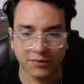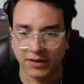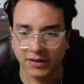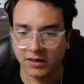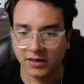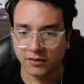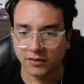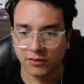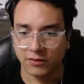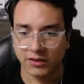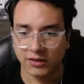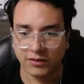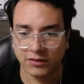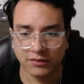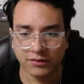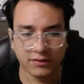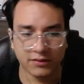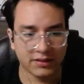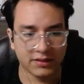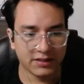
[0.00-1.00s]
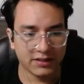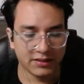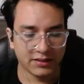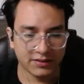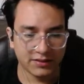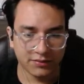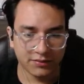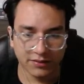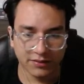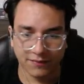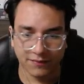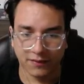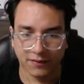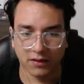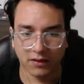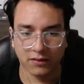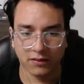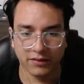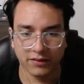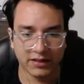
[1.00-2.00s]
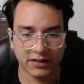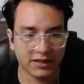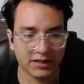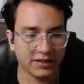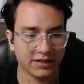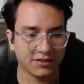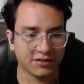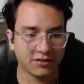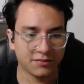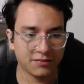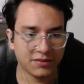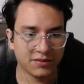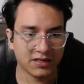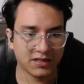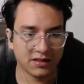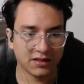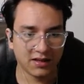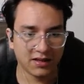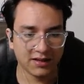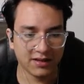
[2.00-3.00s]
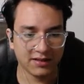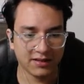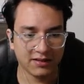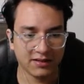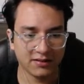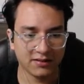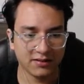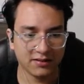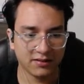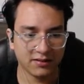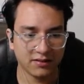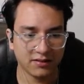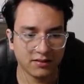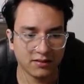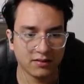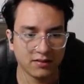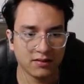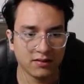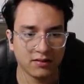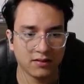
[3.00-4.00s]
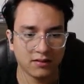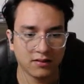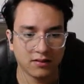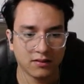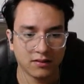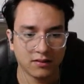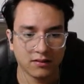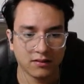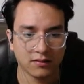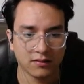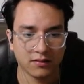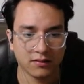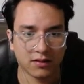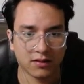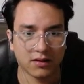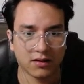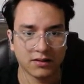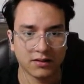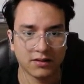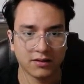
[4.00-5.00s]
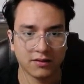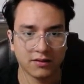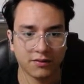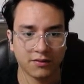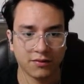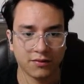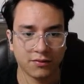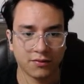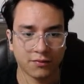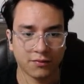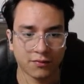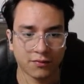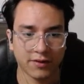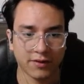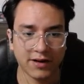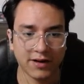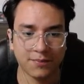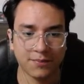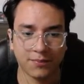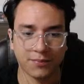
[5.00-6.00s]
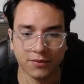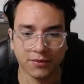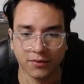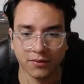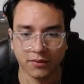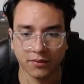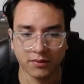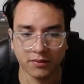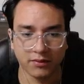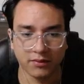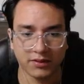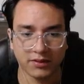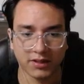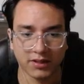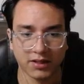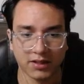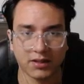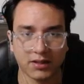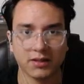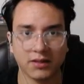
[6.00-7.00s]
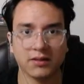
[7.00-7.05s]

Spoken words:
want to do is do the following: HTTP client dot redpool dot